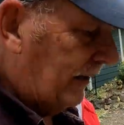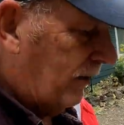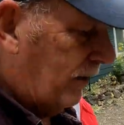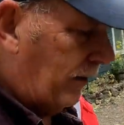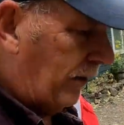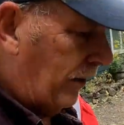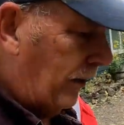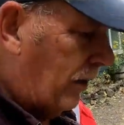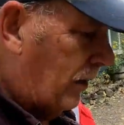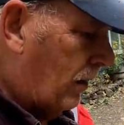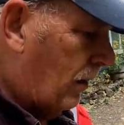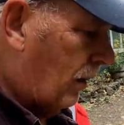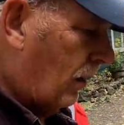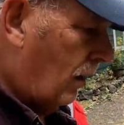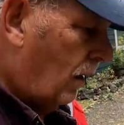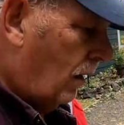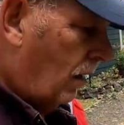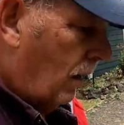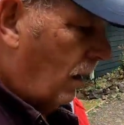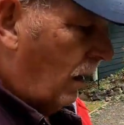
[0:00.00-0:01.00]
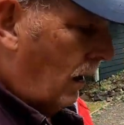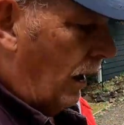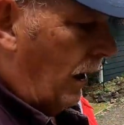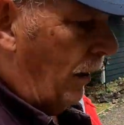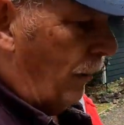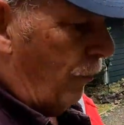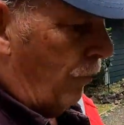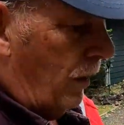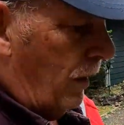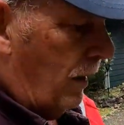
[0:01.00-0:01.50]
cancer.
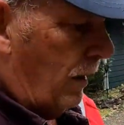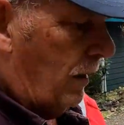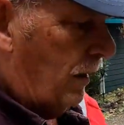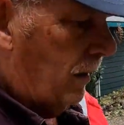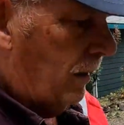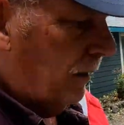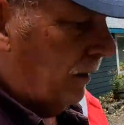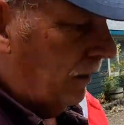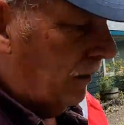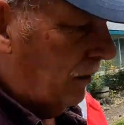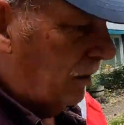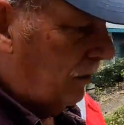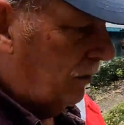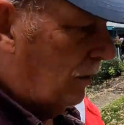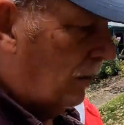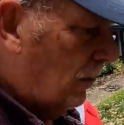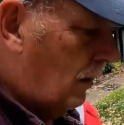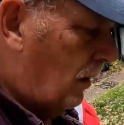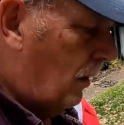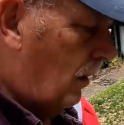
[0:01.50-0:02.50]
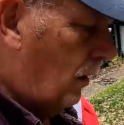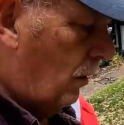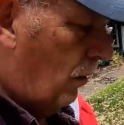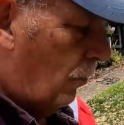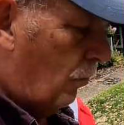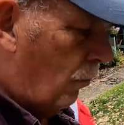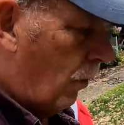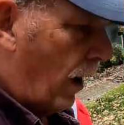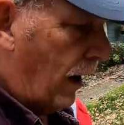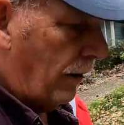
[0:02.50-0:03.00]
Uh,
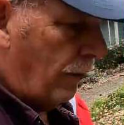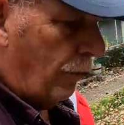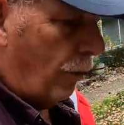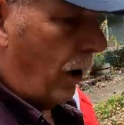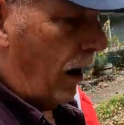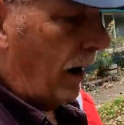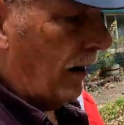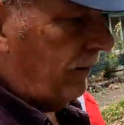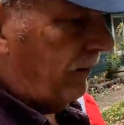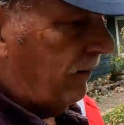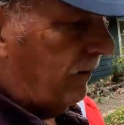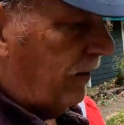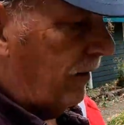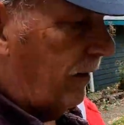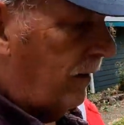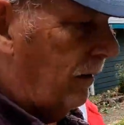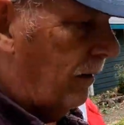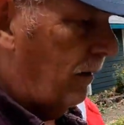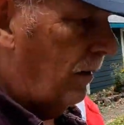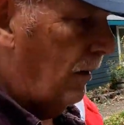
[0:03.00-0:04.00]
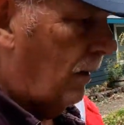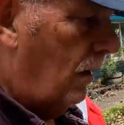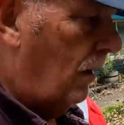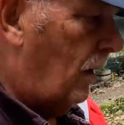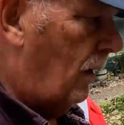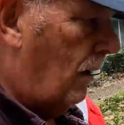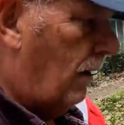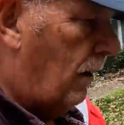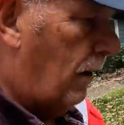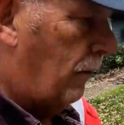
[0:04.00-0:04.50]
Ron Ross,
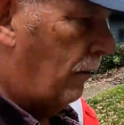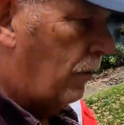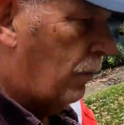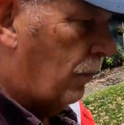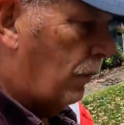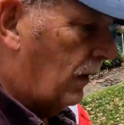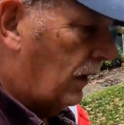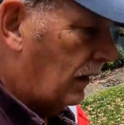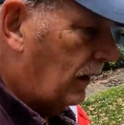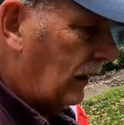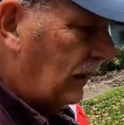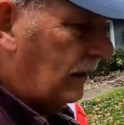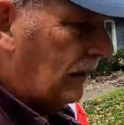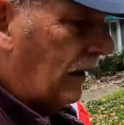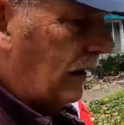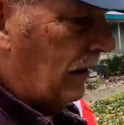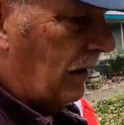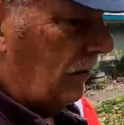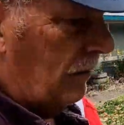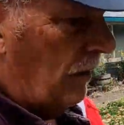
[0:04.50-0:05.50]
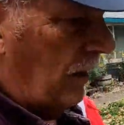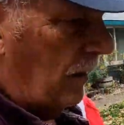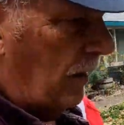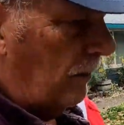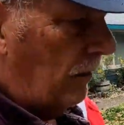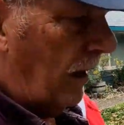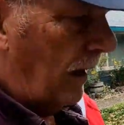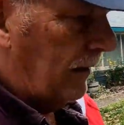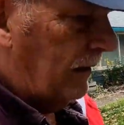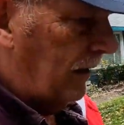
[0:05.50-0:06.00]
it was really neat to,
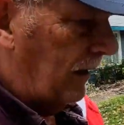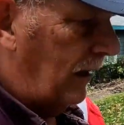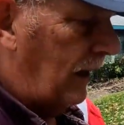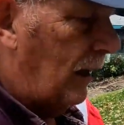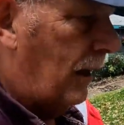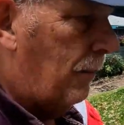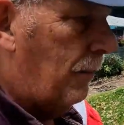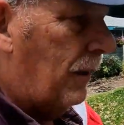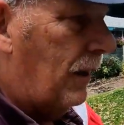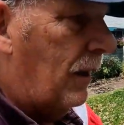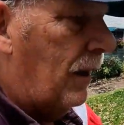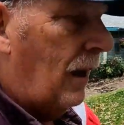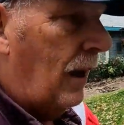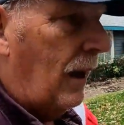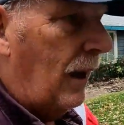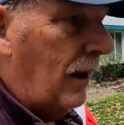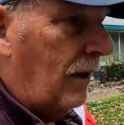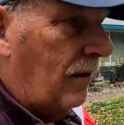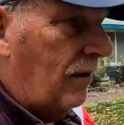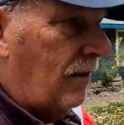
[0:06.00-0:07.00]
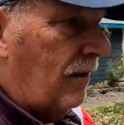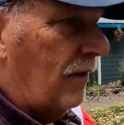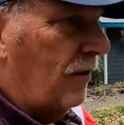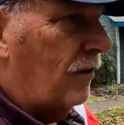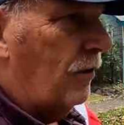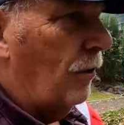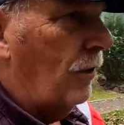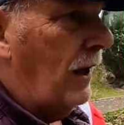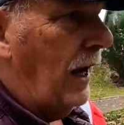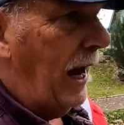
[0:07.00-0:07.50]
to, talk to him and his
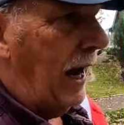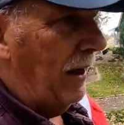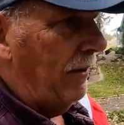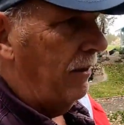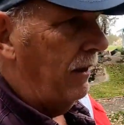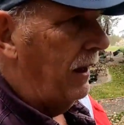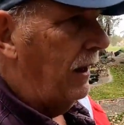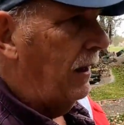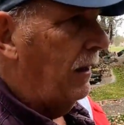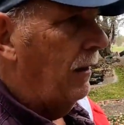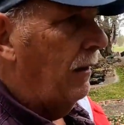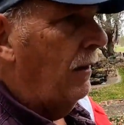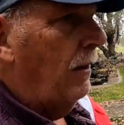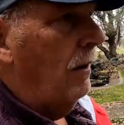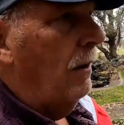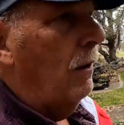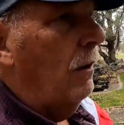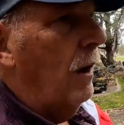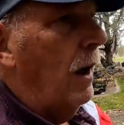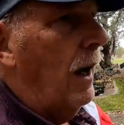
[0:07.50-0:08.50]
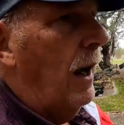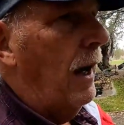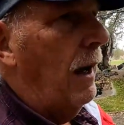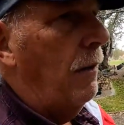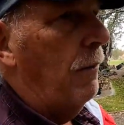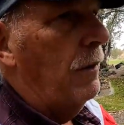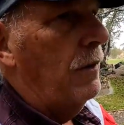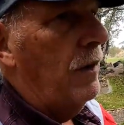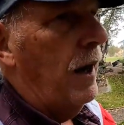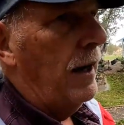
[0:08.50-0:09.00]
sister Kathy.
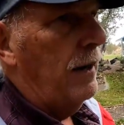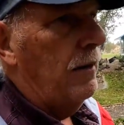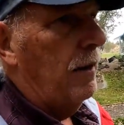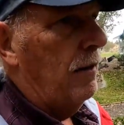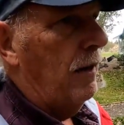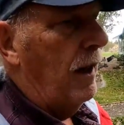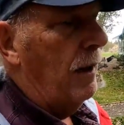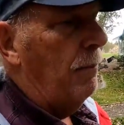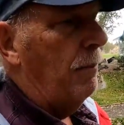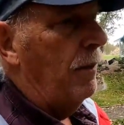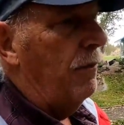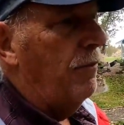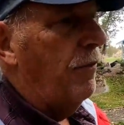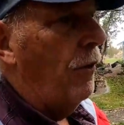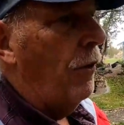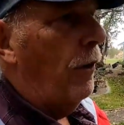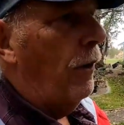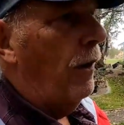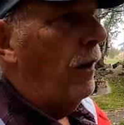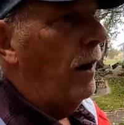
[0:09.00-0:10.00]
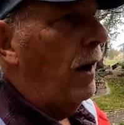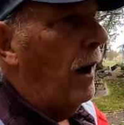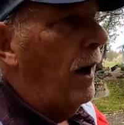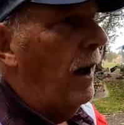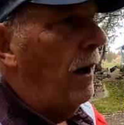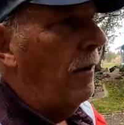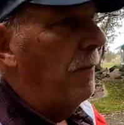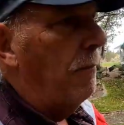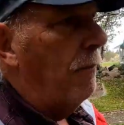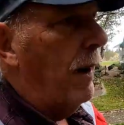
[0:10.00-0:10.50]
Uh, we talked to them before.
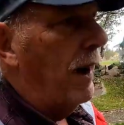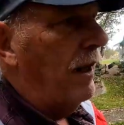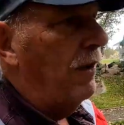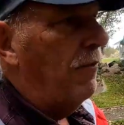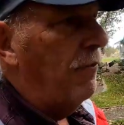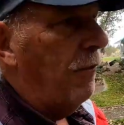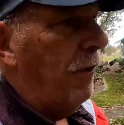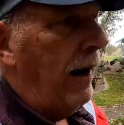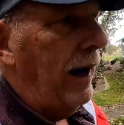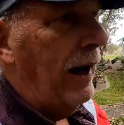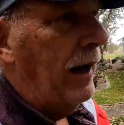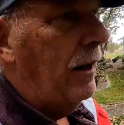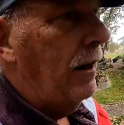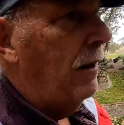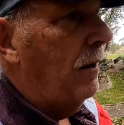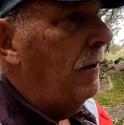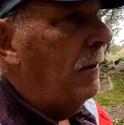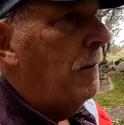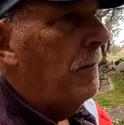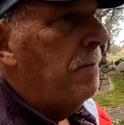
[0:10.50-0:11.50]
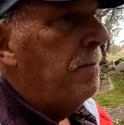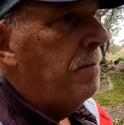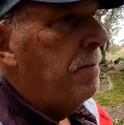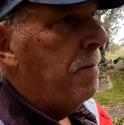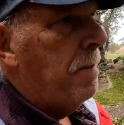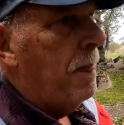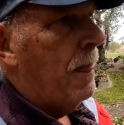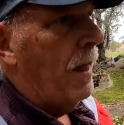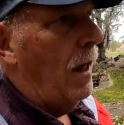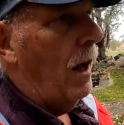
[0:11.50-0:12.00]
Uh, Mike Frank.
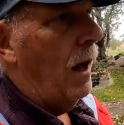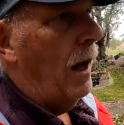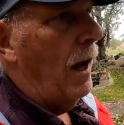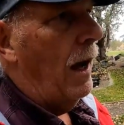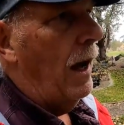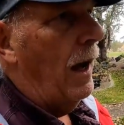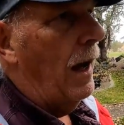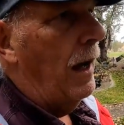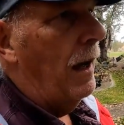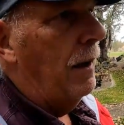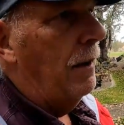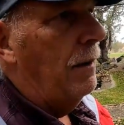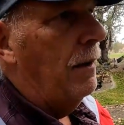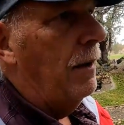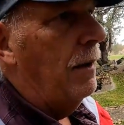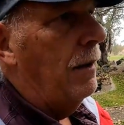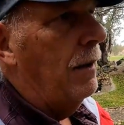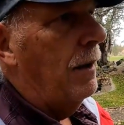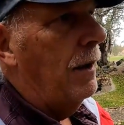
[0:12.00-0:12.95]
Uh,